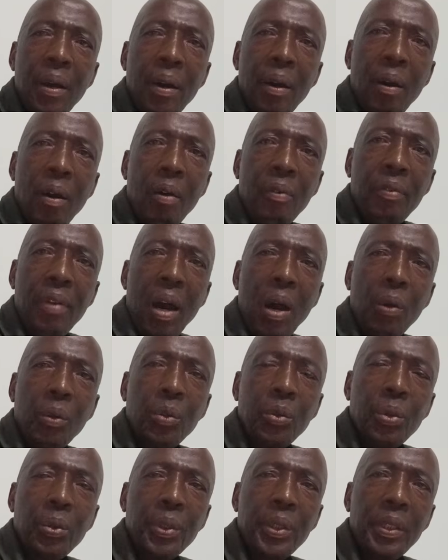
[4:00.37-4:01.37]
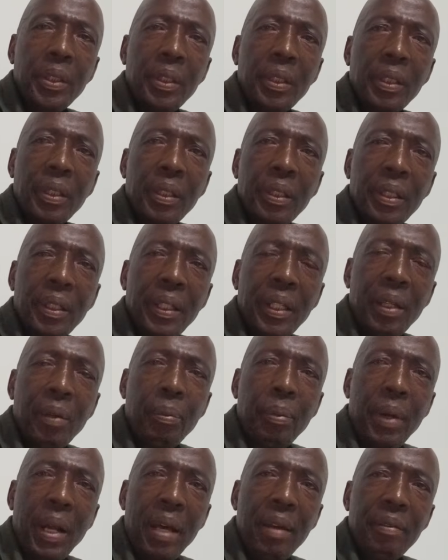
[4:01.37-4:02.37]
of outsourcing a
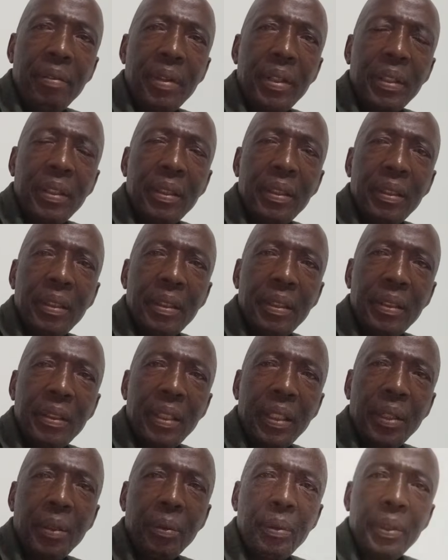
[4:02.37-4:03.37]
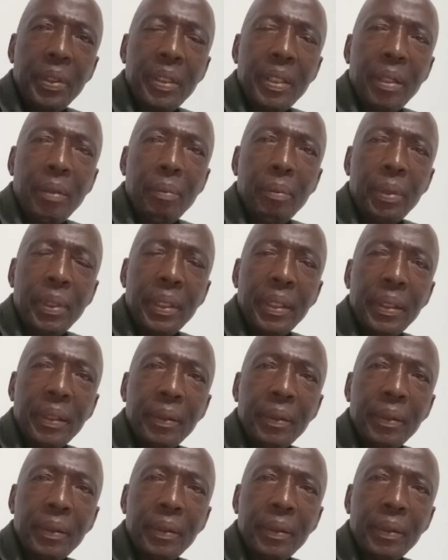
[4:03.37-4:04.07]
private security company.